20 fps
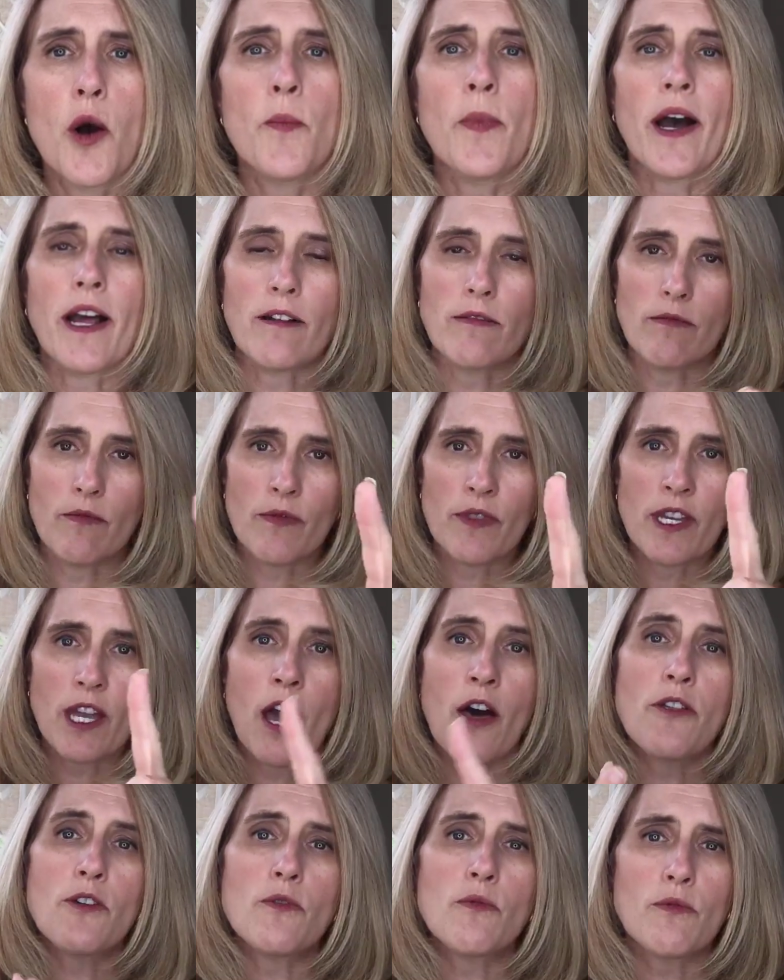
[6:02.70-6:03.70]
But the
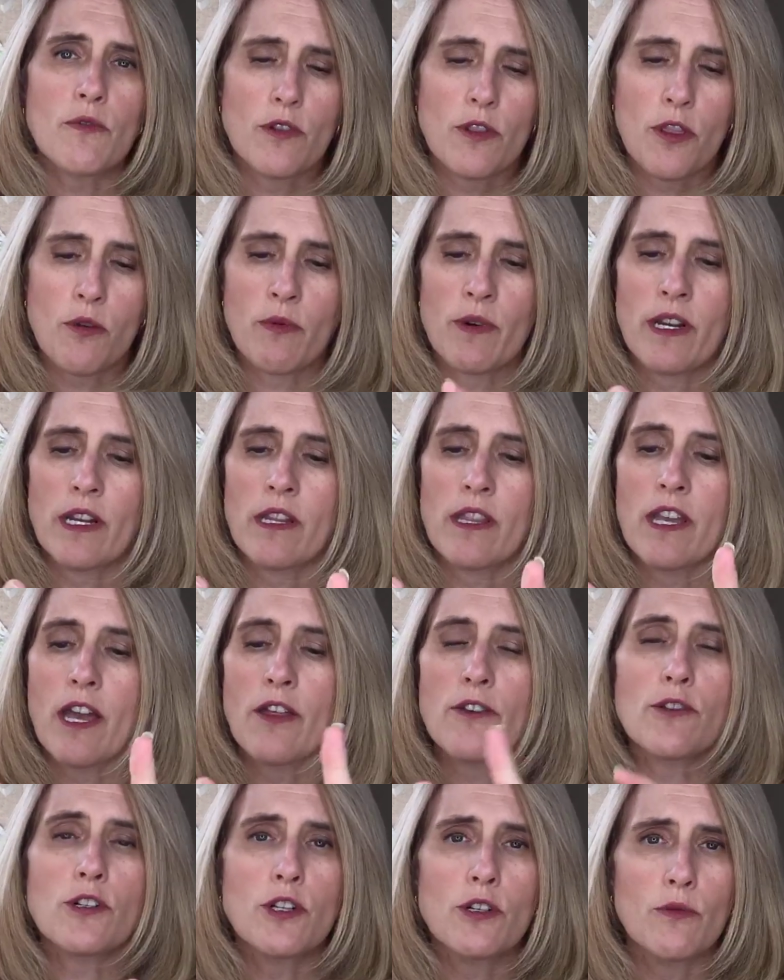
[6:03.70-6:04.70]
other
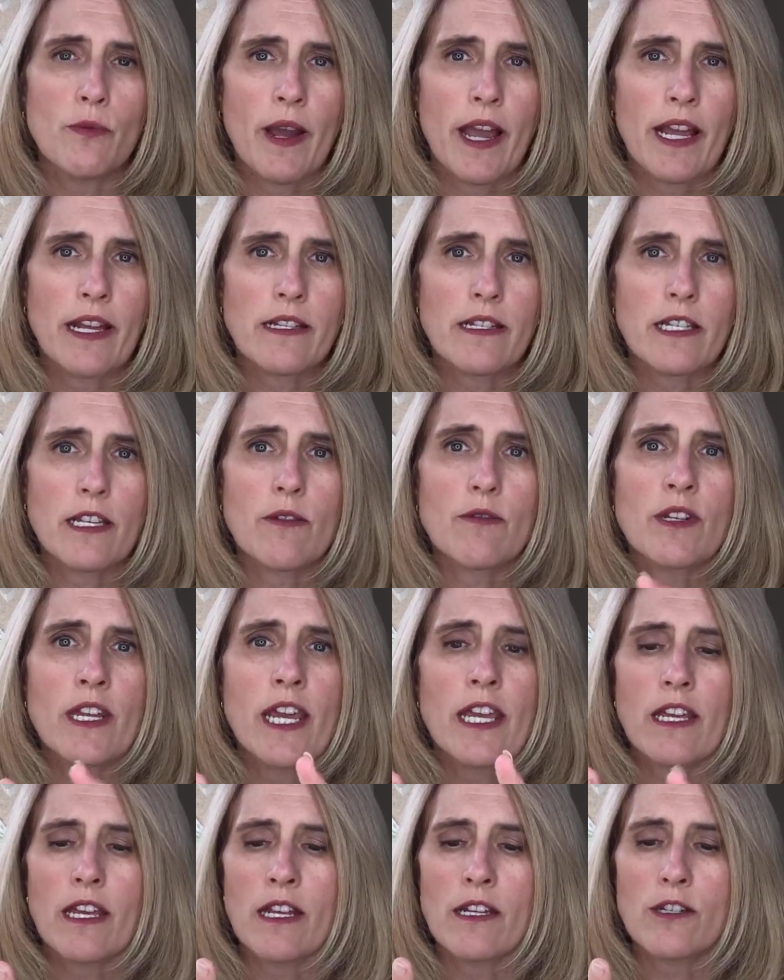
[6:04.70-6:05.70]
two ways
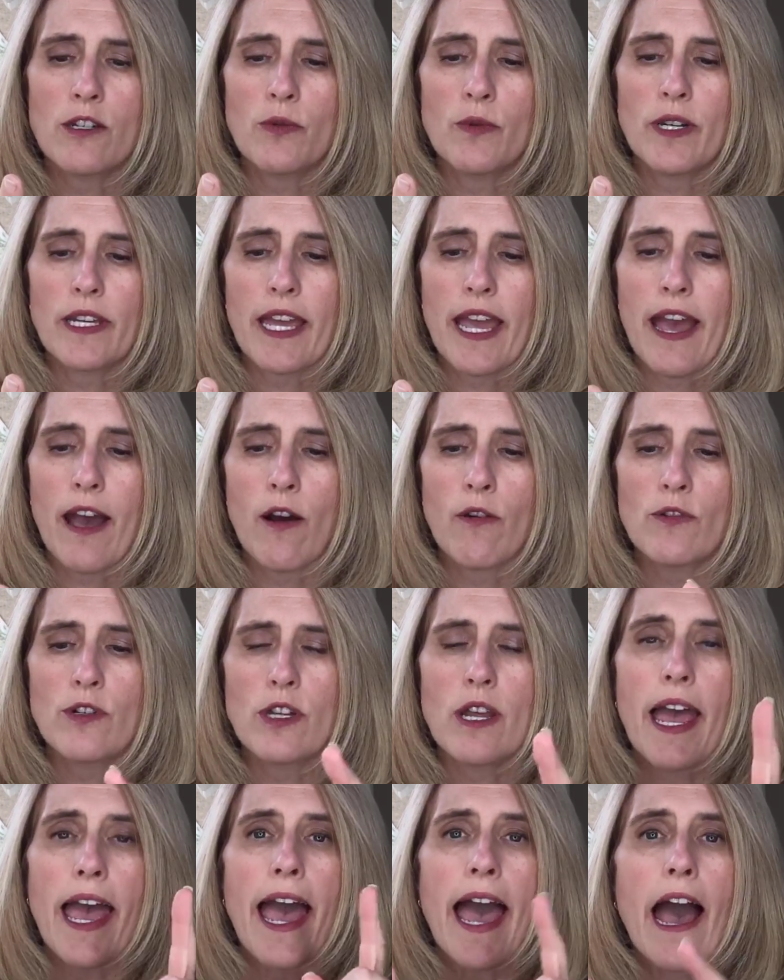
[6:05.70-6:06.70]
take into
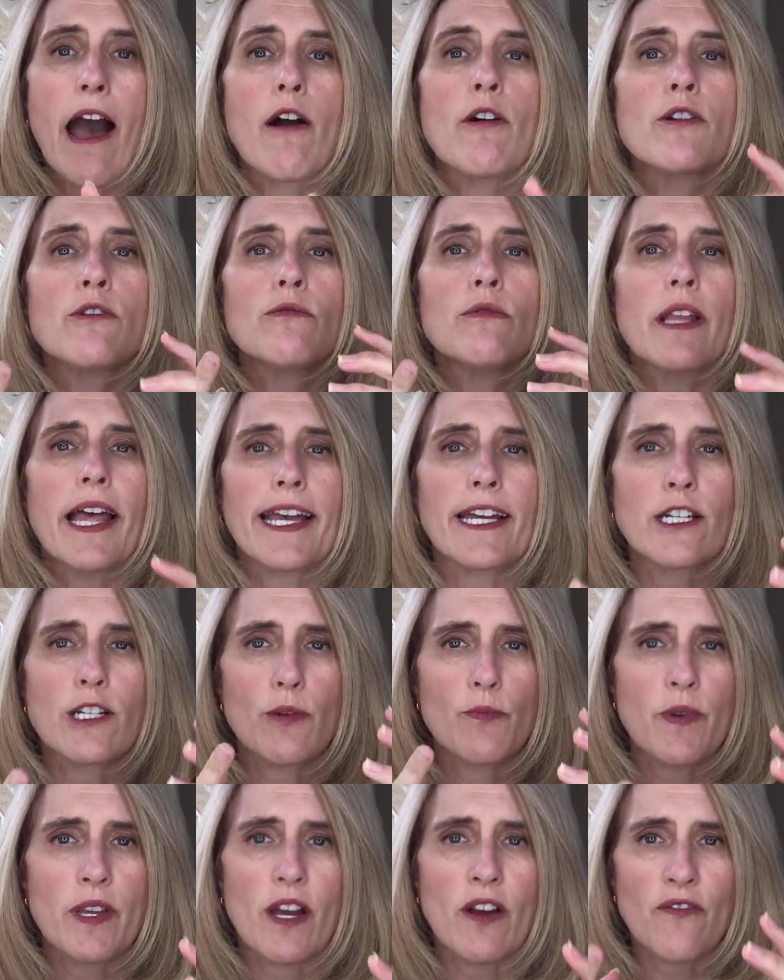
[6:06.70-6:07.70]
account how you like
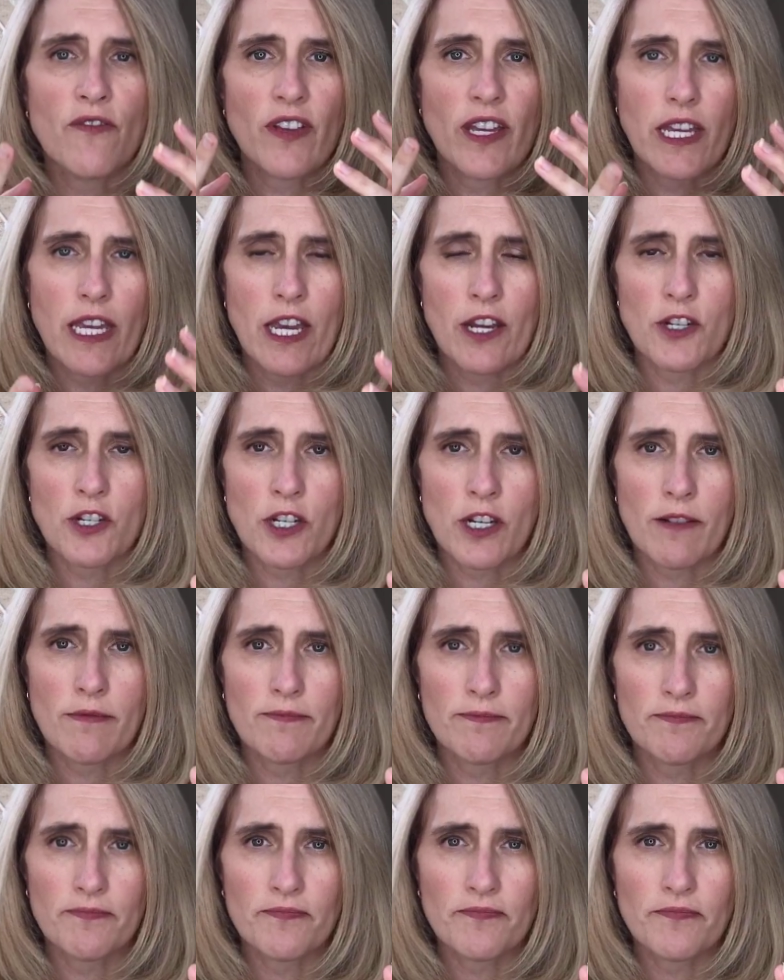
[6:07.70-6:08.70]
to be on vacation.
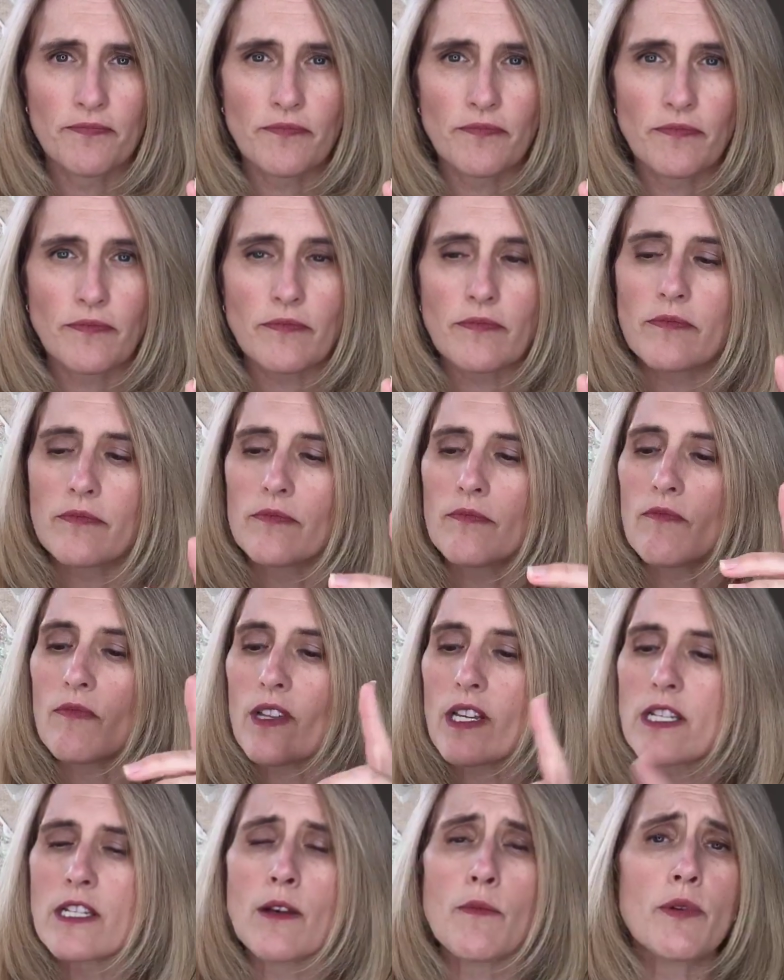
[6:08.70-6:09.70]

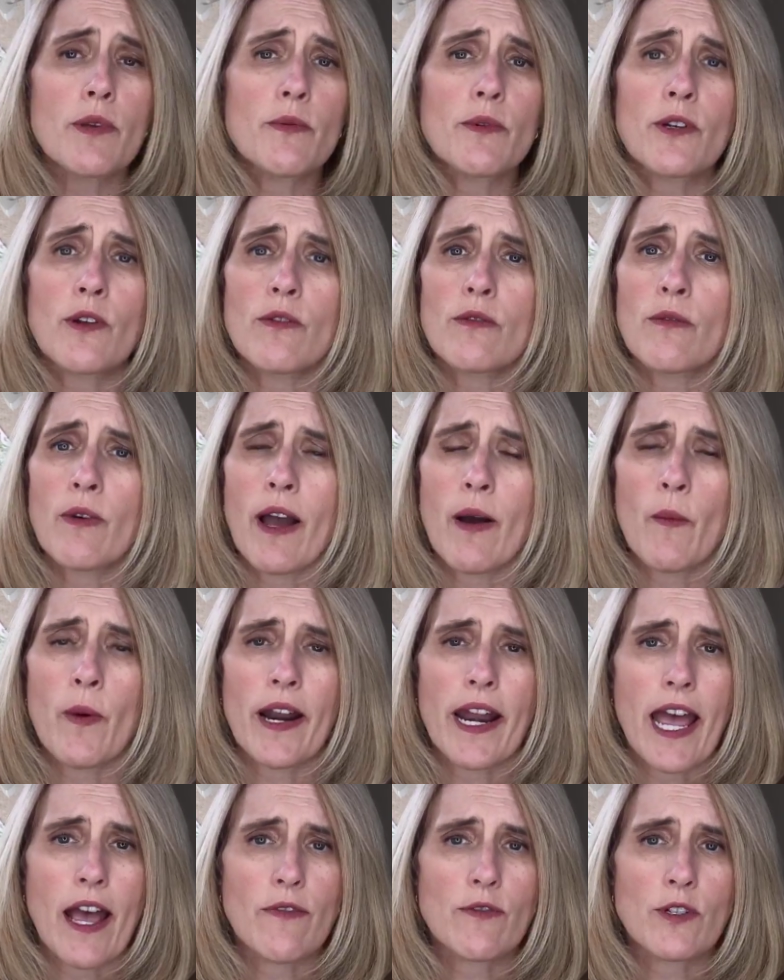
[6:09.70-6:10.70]
Some people don't
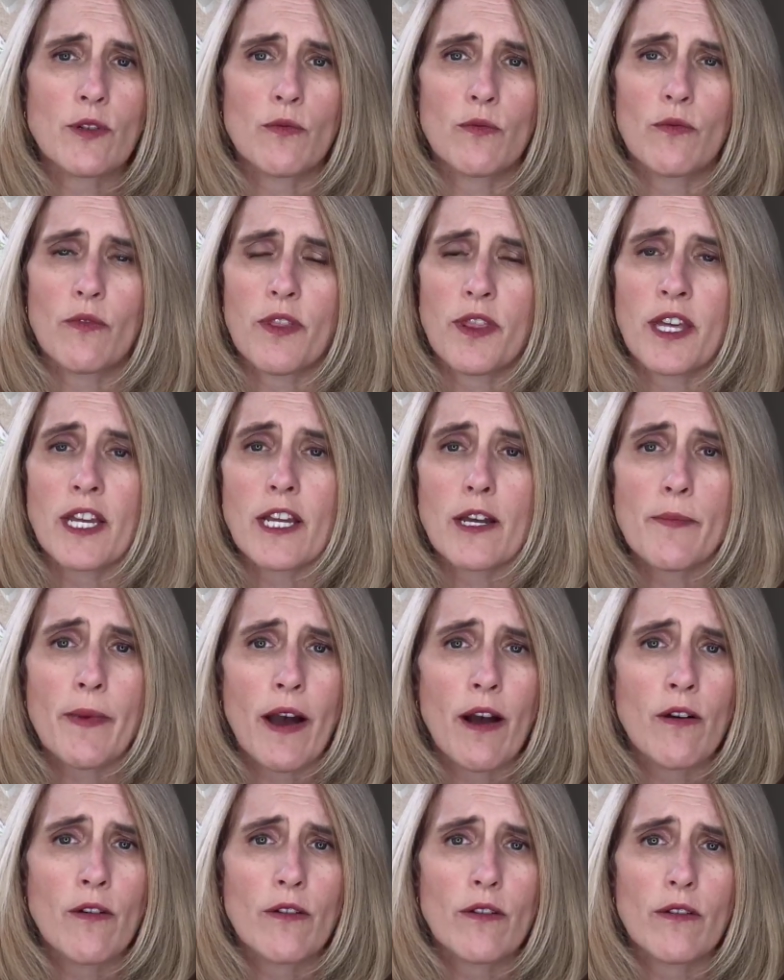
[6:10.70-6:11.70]
want to have to think
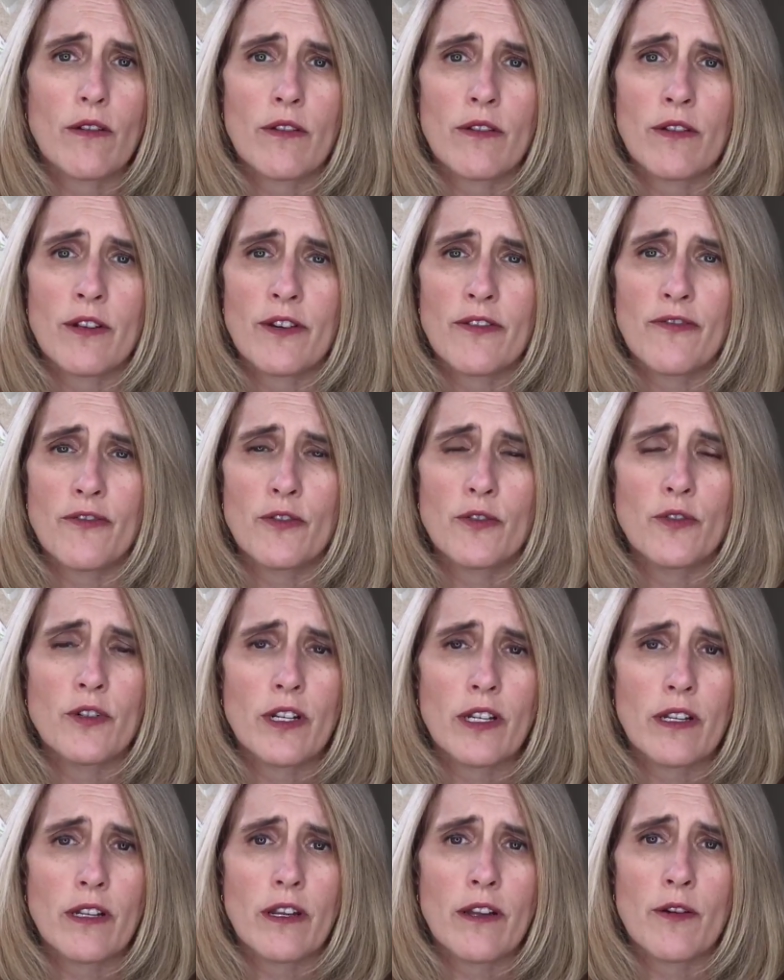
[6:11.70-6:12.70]
about their food
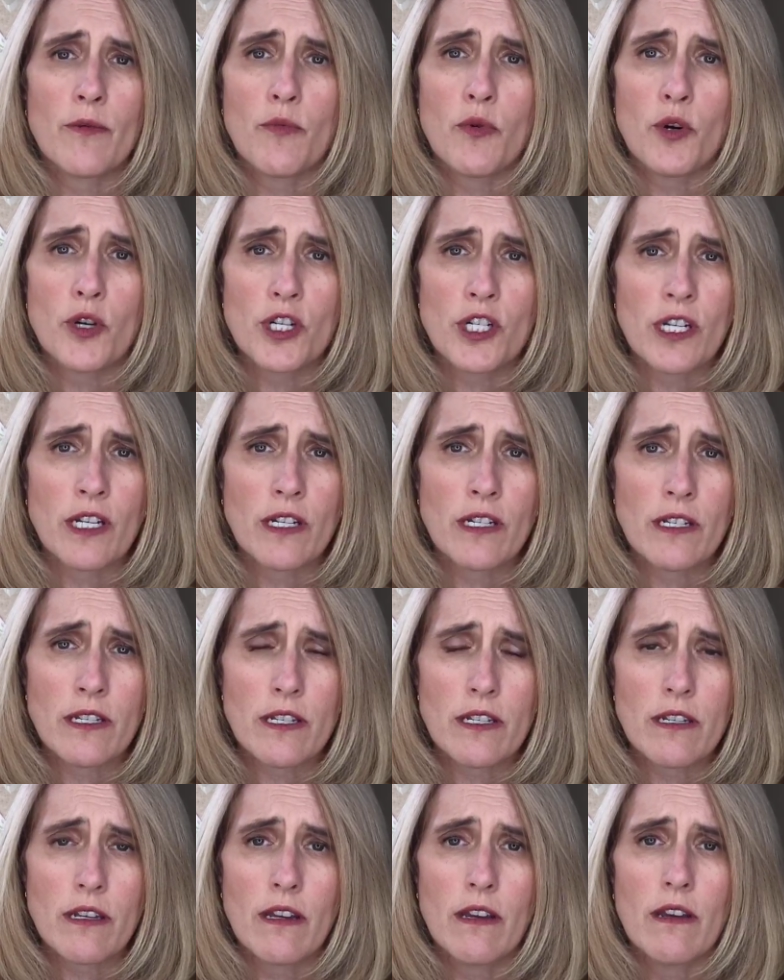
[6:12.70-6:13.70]
and their
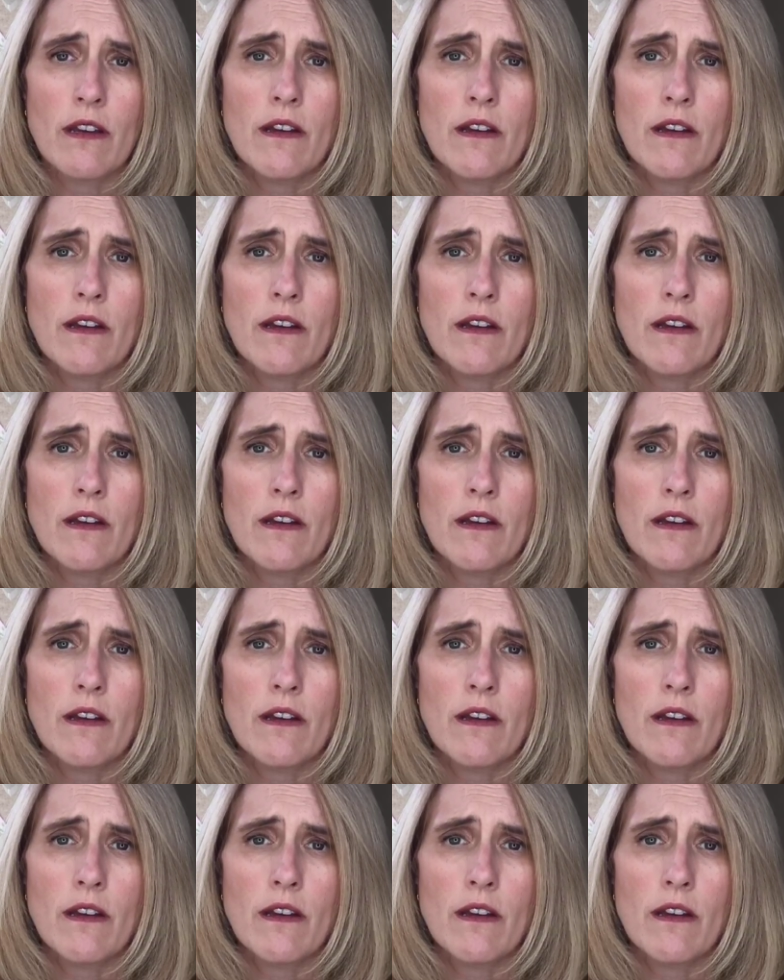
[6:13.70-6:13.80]
portions.